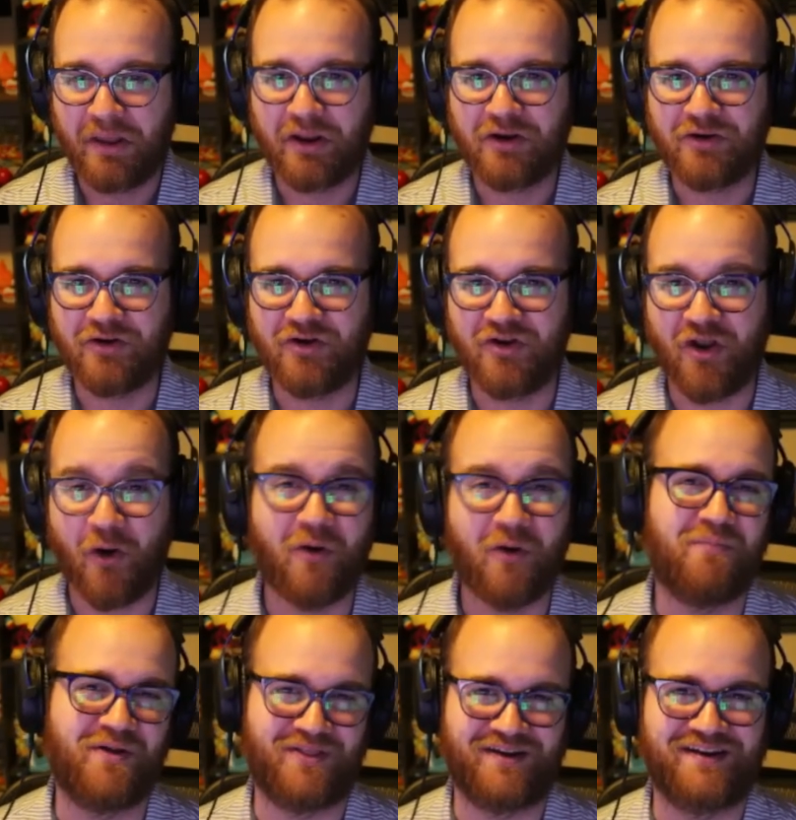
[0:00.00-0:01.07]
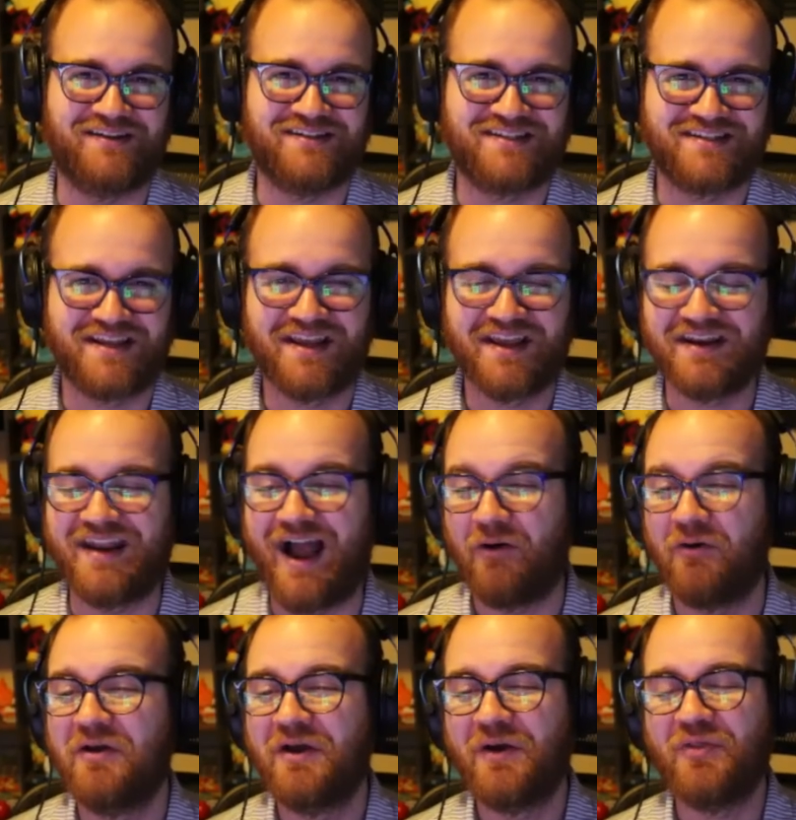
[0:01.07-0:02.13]
no abilities.
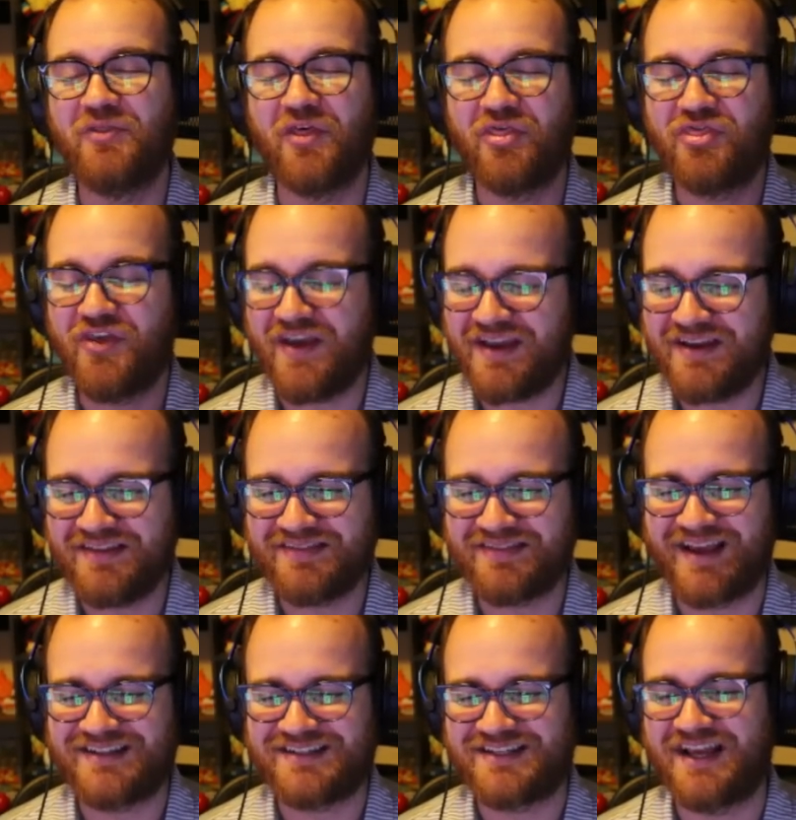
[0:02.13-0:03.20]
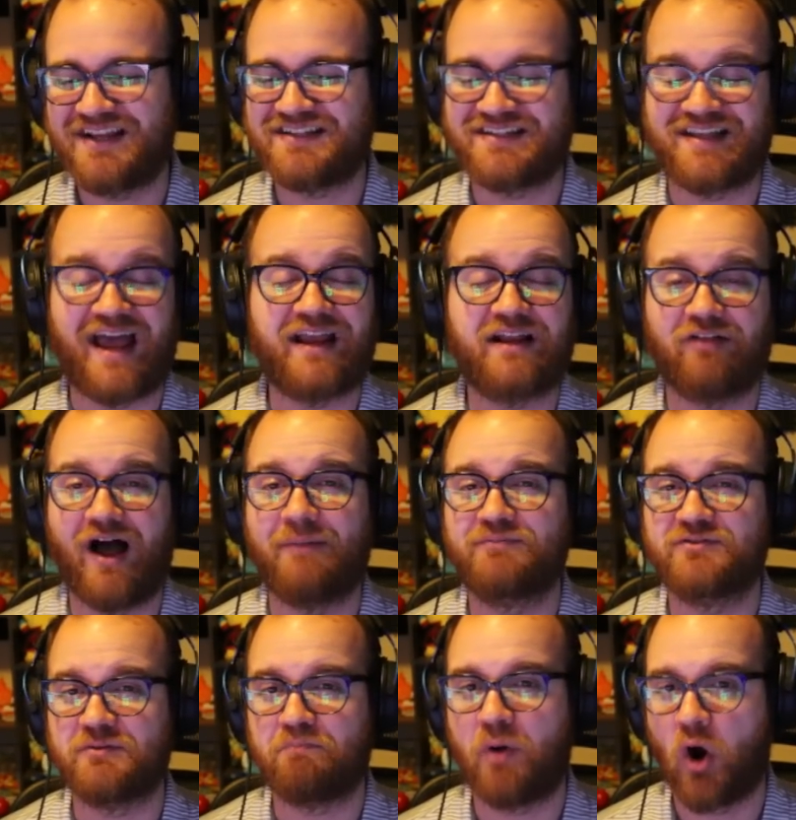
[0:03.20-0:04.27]
Now, the thing that sets
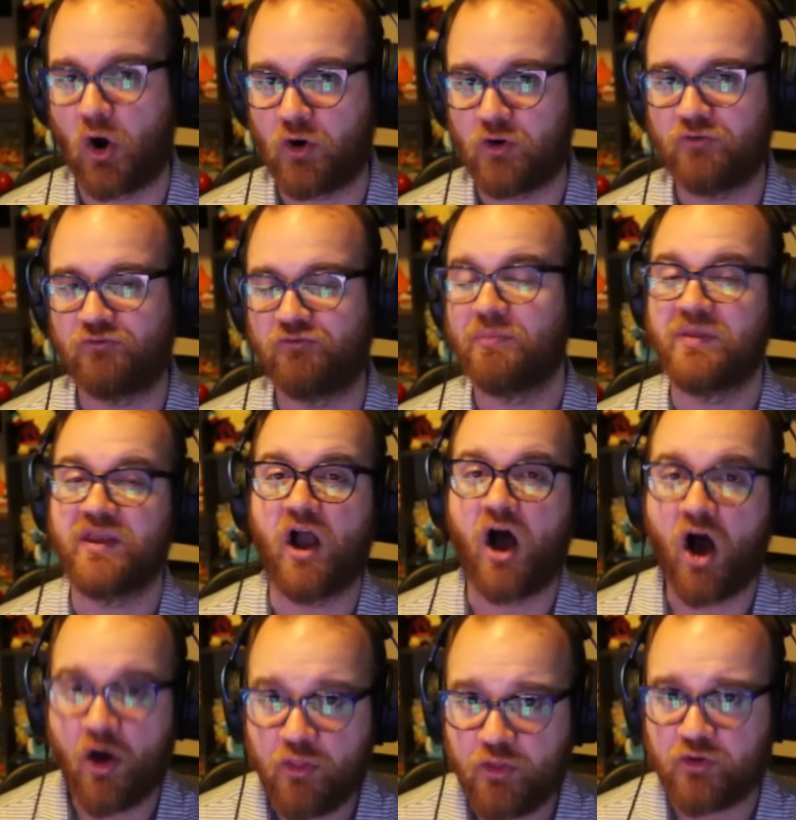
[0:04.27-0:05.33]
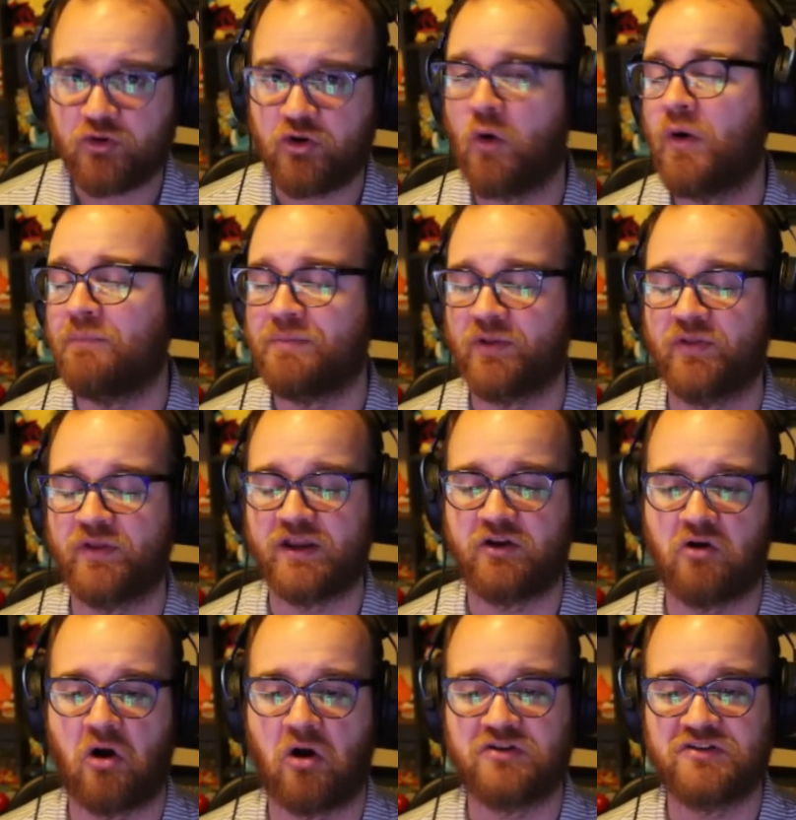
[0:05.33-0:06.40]
Cyclops apart from the other no ability
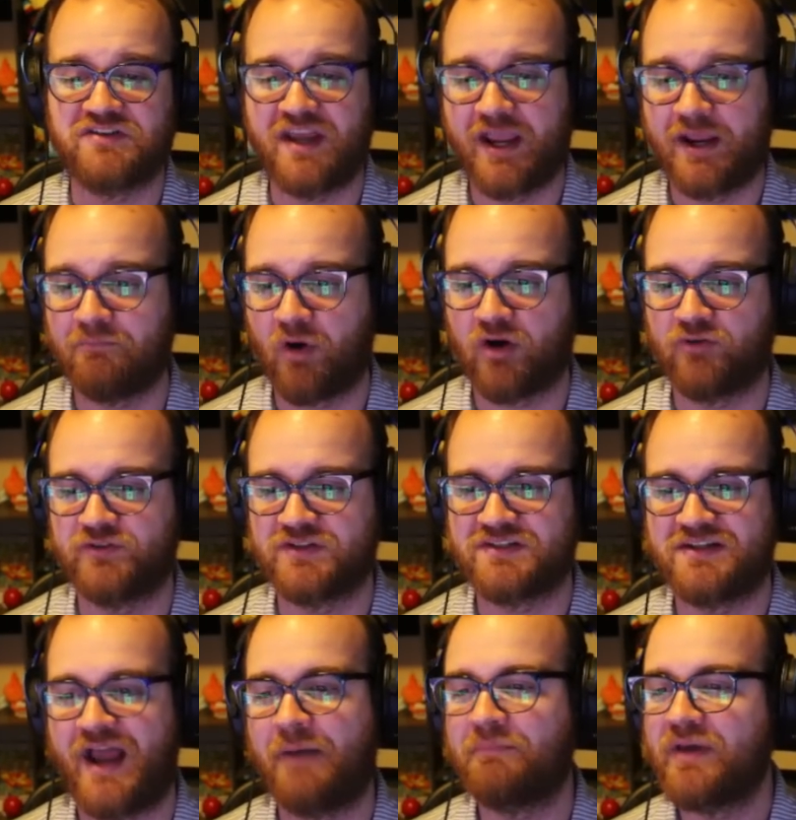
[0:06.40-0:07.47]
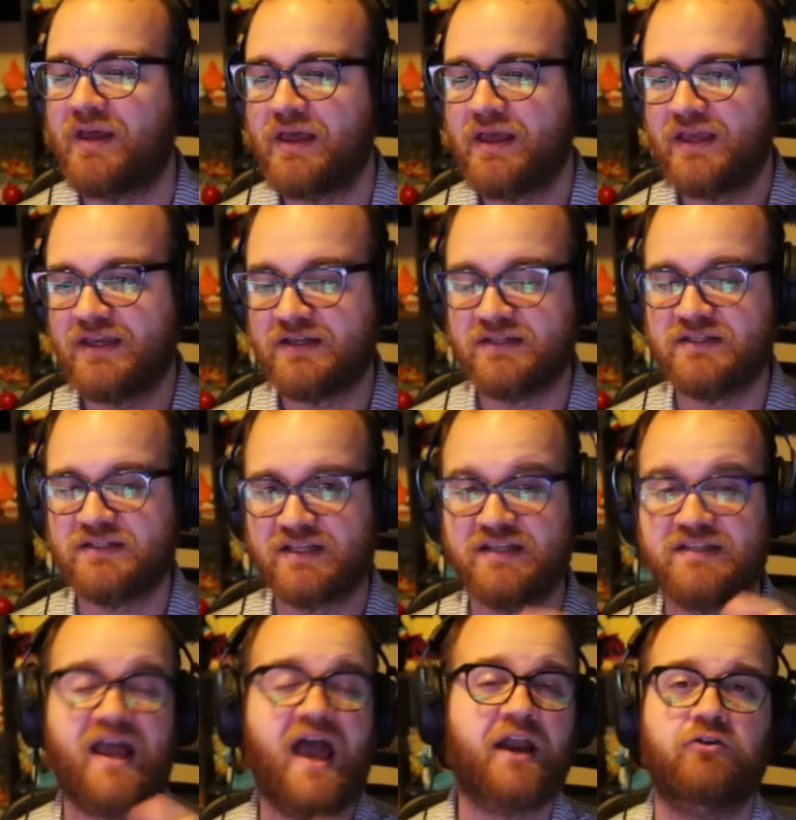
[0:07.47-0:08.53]
cards in Marvel Snap is
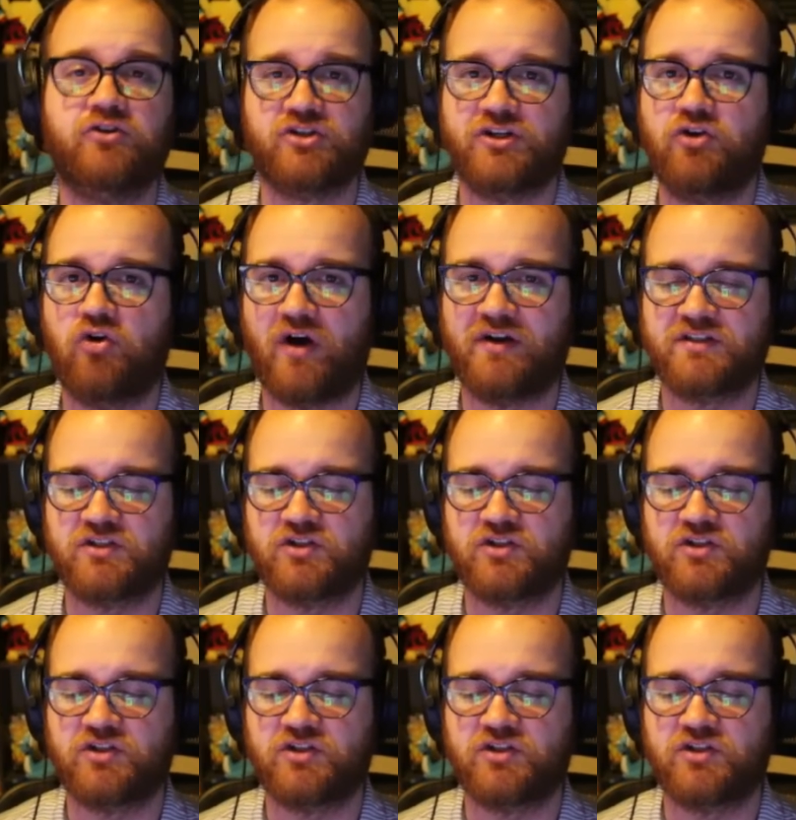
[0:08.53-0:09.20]
his energy cost.